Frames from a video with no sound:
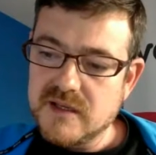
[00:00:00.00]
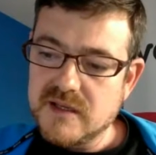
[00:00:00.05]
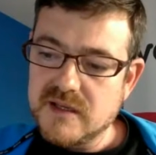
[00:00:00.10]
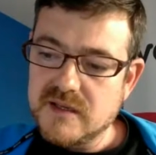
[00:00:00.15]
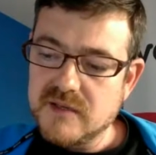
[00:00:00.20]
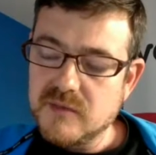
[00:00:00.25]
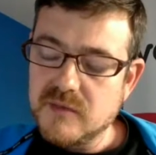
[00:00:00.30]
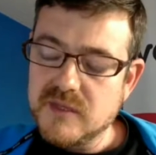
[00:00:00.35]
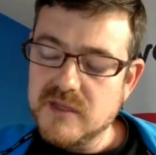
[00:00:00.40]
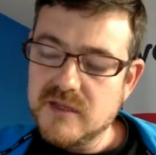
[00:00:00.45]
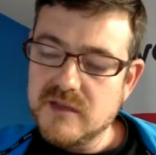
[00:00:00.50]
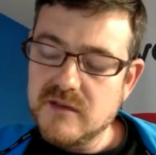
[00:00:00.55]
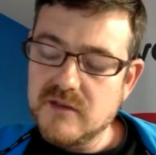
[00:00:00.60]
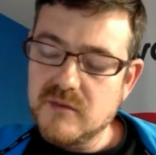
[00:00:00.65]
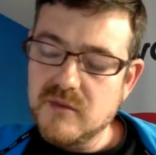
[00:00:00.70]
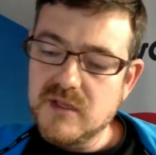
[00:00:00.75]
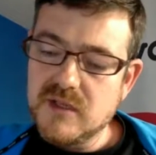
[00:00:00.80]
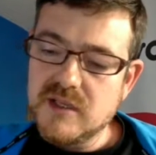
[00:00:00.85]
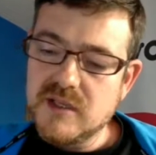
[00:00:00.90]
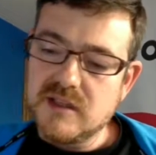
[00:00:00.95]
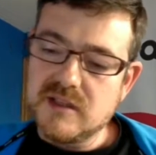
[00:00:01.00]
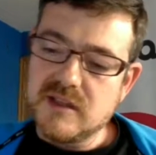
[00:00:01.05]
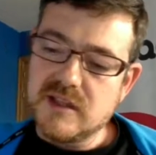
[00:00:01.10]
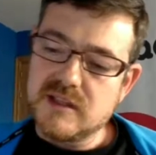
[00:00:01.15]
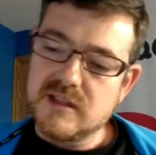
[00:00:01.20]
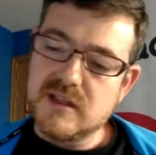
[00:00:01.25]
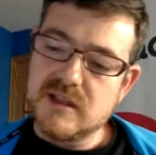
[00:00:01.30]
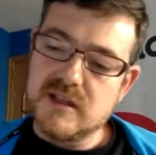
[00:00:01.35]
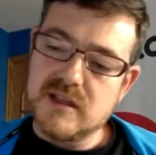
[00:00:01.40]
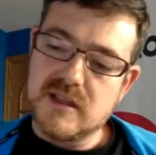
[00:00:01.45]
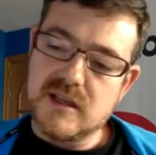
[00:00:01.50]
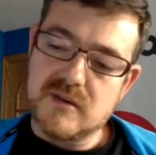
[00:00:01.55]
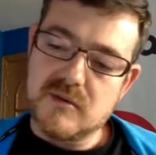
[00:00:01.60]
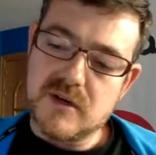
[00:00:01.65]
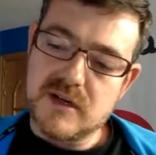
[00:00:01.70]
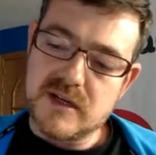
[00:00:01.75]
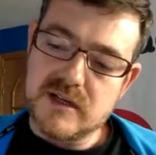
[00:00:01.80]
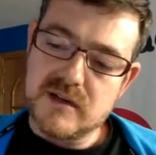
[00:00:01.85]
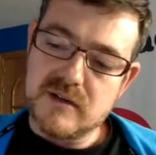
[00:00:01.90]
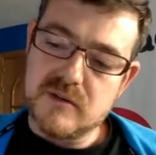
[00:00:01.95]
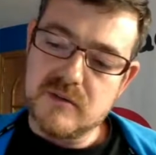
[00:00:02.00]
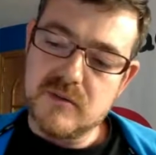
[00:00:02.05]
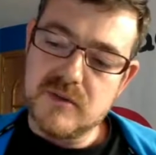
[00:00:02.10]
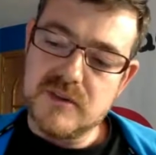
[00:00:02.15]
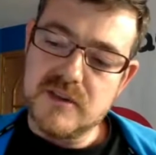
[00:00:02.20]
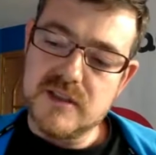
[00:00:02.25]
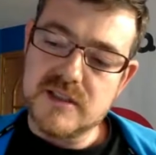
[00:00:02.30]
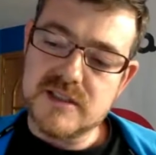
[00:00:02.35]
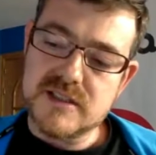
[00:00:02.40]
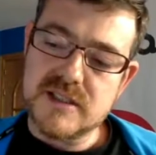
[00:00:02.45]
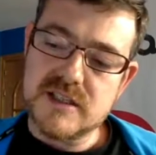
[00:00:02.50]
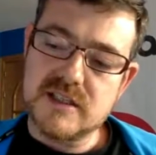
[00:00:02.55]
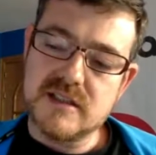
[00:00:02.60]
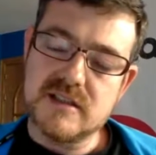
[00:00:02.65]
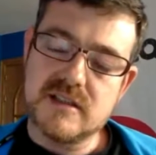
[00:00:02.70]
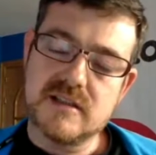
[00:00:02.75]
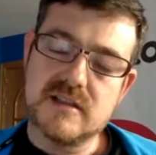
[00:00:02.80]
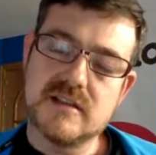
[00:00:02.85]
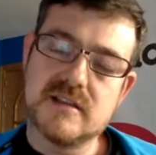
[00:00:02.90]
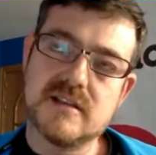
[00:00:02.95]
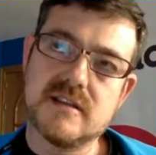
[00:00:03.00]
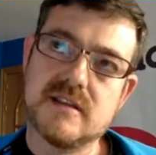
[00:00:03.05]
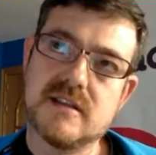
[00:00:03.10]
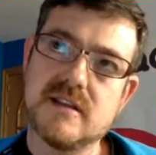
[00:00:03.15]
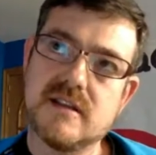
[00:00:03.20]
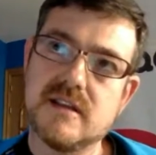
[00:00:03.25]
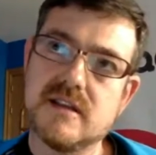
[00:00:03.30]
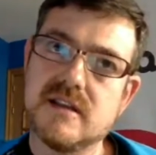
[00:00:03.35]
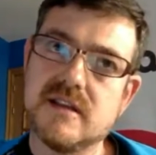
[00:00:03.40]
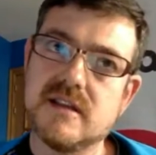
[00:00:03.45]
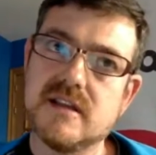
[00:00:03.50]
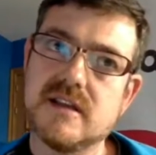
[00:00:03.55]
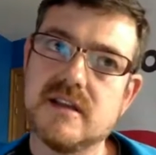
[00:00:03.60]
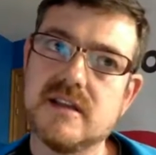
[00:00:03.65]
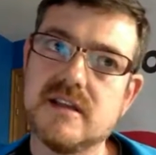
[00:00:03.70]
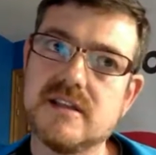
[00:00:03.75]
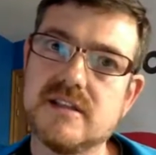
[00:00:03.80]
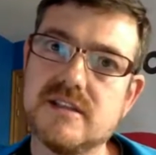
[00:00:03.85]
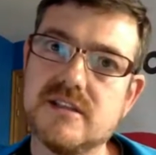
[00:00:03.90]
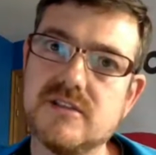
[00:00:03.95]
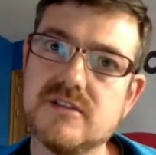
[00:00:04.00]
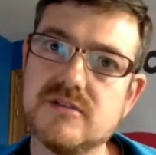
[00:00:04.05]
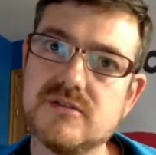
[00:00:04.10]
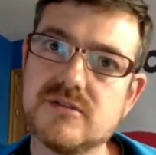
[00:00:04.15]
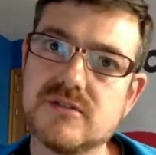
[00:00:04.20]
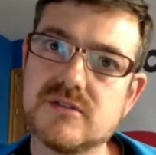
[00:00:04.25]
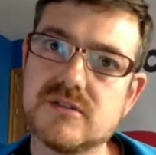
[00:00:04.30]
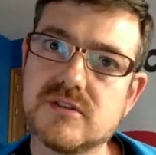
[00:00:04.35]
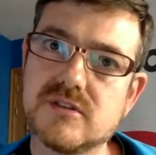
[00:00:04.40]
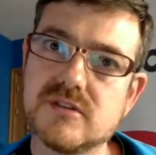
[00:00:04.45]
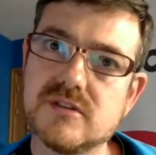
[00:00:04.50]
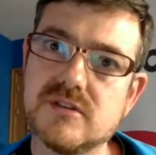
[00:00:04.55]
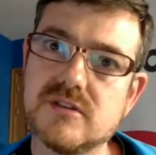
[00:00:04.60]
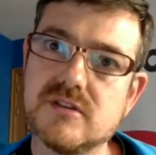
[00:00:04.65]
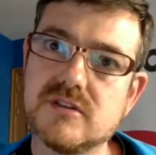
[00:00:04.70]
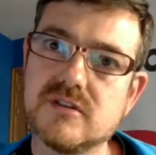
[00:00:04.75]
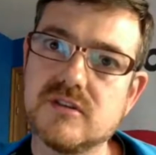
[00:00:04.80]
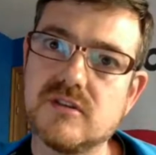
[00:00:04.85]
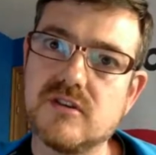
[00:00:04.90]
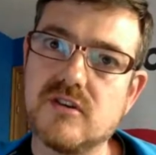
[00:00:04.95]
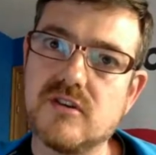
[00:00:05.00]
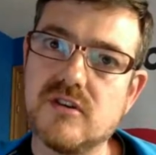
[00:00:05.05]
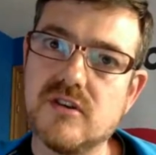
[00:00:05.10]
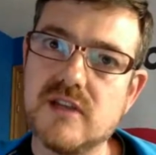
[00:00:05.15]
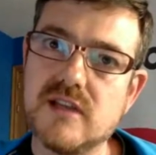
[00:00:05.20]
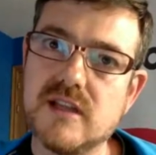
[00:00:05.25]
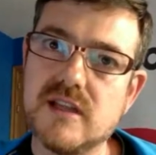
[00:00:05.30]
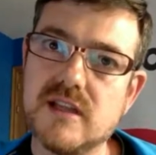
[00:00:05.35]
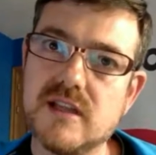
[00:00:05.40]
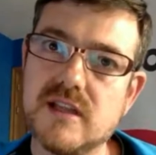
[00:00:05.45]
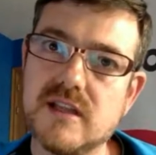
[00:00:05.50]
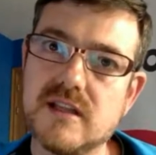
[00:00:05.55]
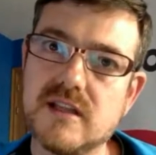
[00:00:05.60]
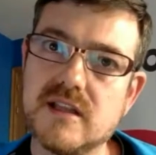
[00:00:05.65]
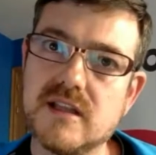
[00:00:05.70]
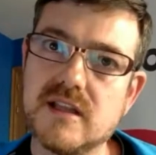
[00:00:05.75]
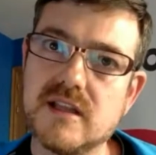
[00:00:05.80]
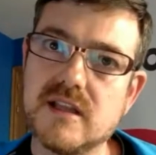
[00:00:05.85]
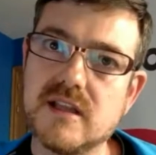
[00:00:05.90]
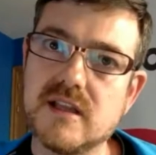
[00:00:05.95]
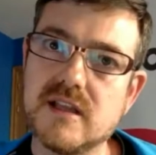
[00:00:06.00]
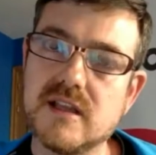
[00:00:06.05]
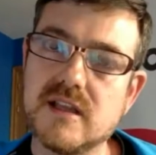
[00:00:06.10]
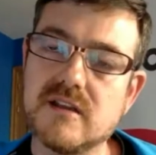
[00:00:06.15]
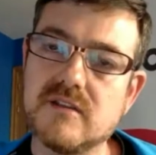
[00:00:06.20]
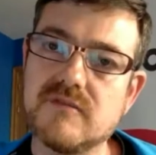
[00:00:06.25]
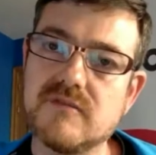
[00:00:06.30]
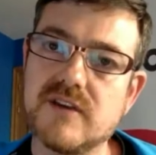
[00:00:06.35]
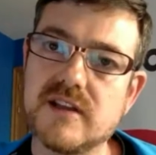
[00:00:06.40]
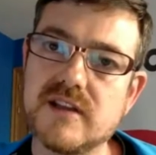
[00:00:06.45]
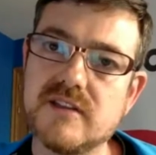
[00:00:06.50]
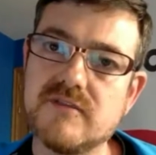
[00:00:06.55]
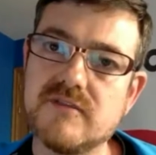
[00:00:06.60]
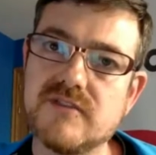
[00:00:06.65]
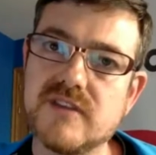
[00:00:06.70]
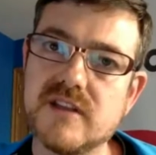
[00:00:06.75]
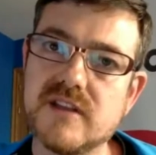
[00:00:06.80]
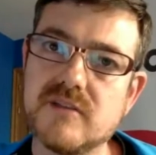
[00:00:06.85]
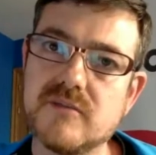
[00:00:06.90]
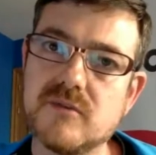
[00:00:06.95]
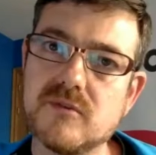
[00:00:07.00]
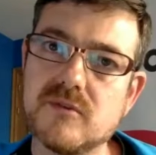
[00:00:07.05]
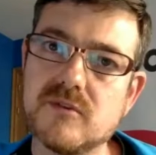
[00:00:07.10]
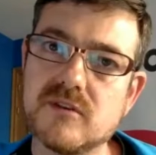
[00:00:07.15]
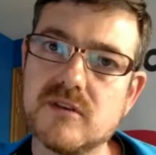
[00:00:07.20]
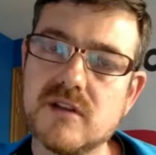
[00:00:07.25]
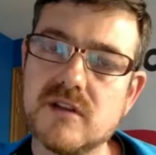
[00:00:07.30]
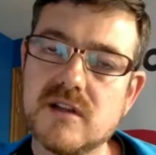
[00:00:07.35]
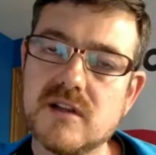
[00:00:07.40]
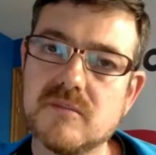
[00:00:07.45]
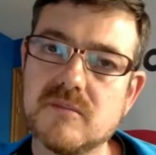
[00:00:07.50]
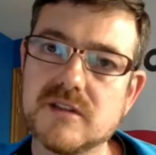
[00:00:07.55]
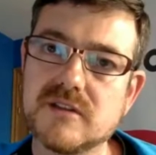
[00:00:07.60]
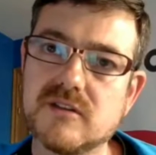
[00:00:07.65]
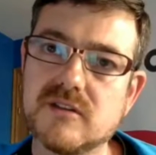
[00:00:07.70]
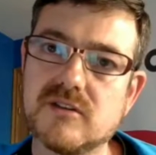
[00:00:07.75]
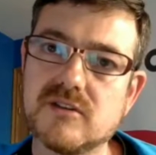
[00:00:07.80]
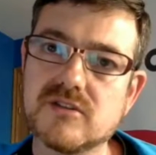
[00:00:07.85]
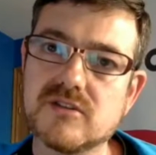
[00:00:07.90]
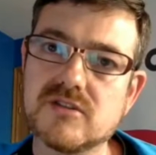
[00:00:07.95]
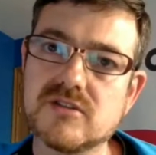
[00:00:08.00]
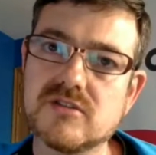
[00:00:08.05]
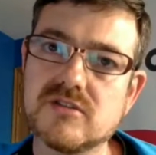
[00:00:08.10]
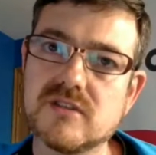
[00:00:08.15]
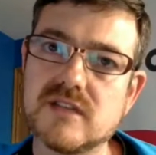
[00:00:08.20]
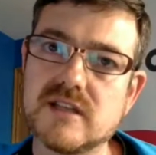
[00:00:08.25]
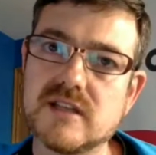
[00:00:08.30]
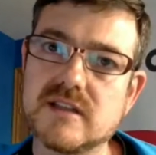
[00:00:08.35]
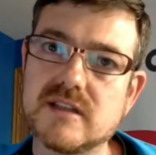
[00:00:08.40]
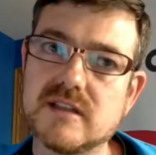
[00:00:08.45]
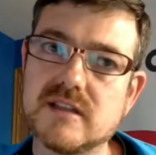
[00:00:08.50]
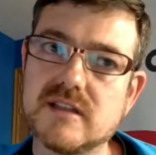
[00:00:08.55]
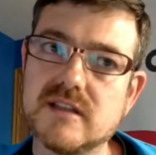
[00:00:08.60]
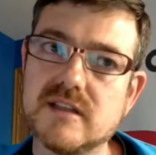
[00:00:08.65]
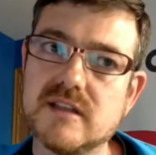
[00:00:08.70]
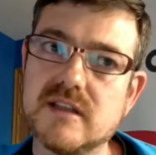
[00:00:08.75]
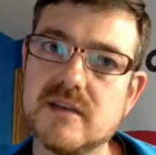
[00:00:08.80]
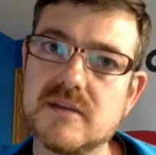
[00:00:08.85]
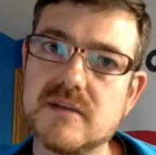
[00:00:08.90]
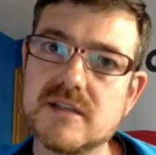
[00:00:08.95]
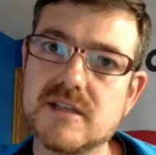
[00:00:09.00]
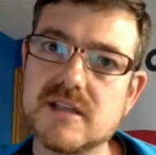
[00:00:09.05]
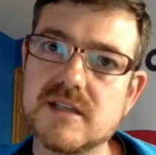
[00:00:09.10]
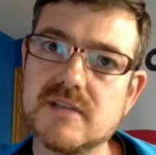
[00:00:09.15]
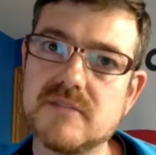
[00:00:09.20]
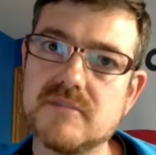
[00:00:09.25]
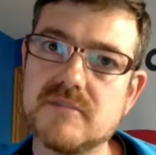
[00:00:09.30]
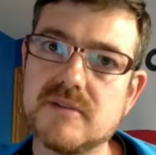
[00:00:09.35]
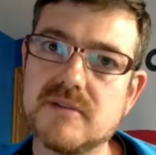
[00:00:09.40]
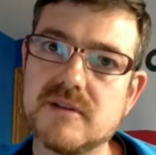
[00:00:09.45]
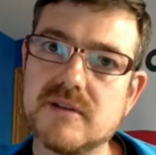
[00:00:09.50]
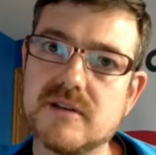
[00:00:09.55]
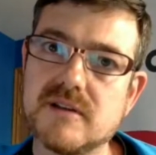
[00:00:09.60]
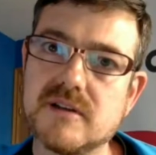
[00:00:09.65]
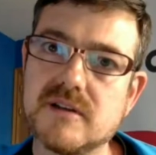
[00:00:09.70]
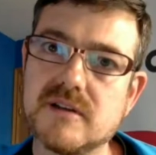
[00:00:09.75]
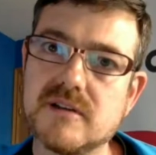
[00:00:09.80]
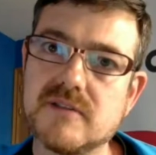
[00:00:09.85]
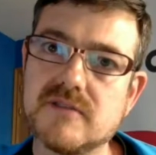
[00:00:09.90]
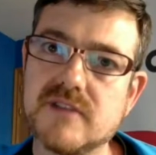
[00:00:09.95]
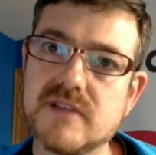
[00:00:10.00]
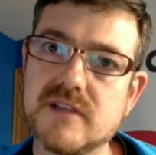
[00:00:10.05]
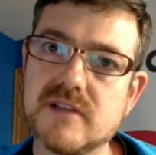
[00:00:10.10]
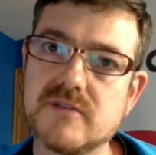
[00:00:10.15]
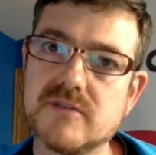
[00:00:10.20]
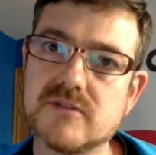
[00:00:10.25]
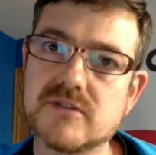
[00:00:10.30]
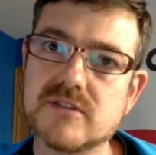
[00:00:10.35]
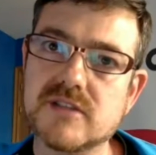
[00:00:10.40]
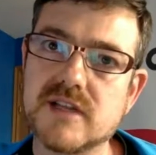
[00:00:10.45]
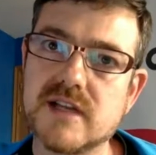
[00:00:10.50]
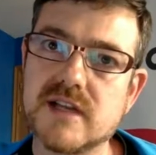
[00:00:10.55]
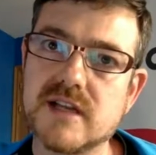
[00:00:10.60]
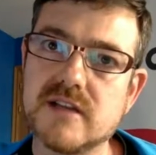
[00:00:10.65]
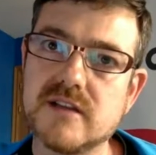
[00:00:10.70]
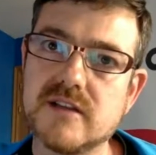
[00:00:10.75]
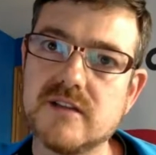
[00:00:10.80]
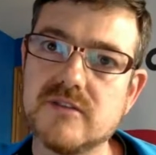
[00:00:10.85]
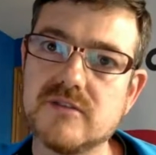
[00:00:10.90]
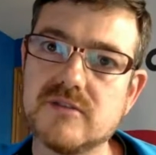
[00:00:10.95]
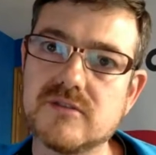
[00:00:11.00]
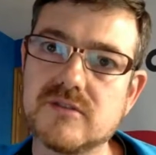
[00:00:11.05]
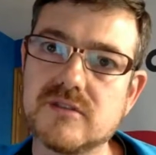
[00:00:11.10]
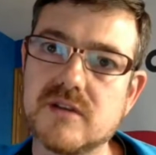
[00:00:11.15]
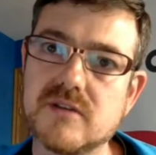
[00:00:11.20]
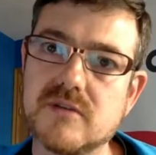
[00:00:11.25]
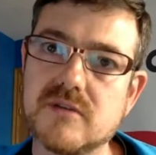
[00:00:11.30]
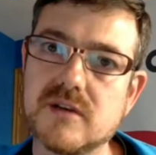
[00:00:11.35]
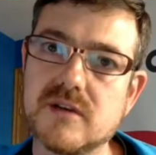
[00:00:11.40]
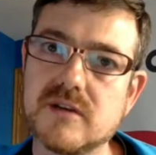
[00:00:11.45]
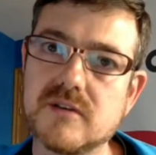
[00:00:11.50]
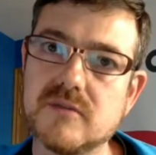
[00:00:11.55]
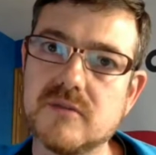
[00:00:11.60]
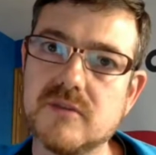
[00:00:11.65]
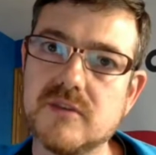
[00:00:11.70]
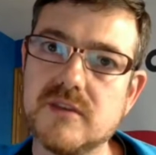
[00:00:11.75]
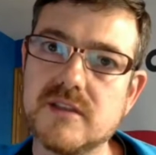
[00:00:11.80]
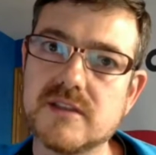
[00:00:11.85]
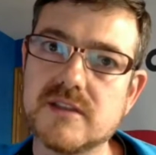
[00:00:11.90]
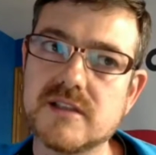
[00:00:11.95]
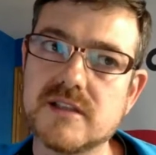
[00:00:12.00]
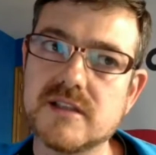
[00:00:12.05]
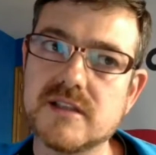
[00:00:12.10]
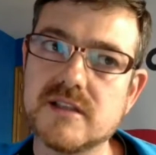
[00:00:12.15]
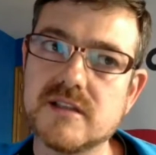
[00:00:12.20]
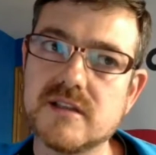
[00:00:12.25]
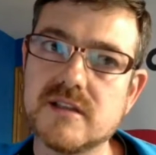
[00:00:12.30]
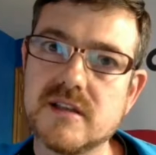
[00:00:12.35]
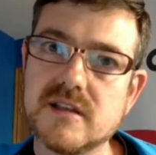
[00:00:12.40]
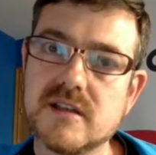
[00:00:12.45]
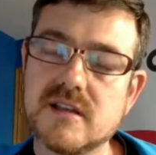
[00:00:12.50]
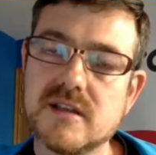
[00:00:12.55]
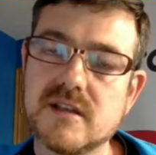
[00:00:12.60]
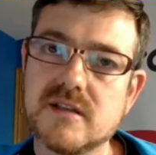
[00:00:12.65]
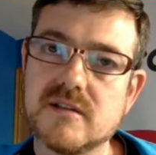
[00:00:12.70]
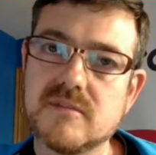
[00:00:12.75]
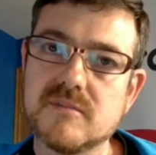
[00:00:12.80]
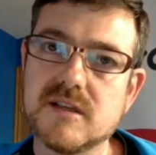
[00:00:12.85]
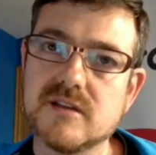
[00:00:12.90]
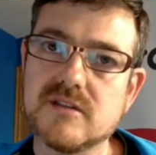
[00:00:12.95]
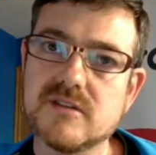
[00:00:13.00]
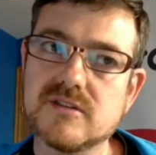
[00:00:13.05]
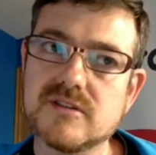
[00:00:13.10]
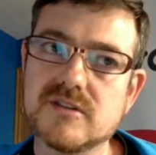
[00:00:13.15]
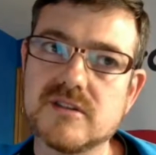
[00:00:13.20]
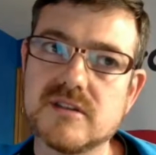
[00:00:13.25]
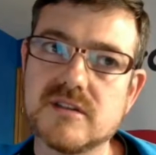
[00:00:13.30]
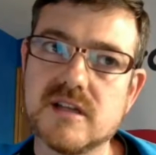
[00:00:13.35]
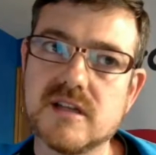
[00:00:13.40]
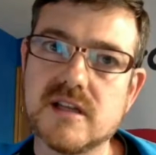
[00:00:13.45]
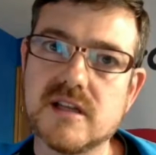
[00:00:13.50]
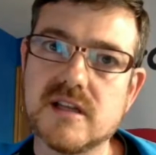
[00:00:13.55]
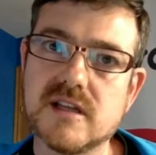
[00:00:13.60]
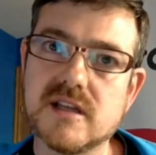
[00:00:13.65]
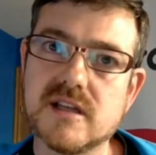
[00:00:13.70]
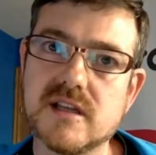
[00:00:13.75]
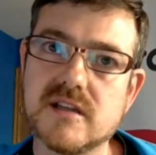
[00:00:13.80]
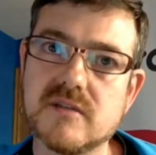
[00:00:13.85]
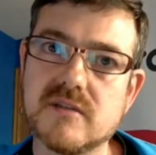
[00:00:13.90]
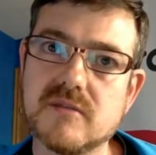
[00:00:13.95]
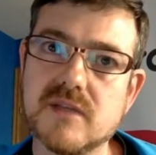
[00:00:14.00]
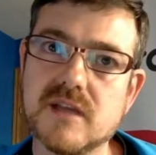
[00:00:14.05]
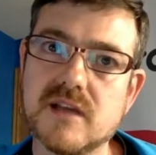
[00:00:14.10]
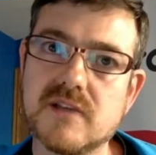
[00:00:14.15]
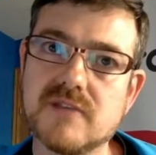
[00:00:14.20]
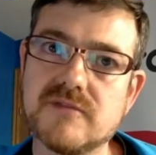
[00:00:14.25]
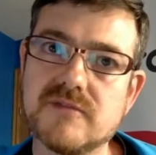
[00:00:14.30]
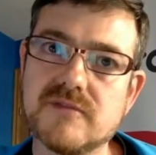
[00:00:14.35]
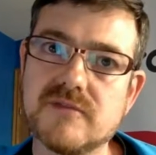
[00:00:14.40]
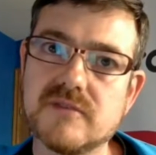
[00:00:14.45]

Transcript: we need that our widget set is used not only in the Vaadin framework, but also that JavaScript frameworks can use our widget set, because we have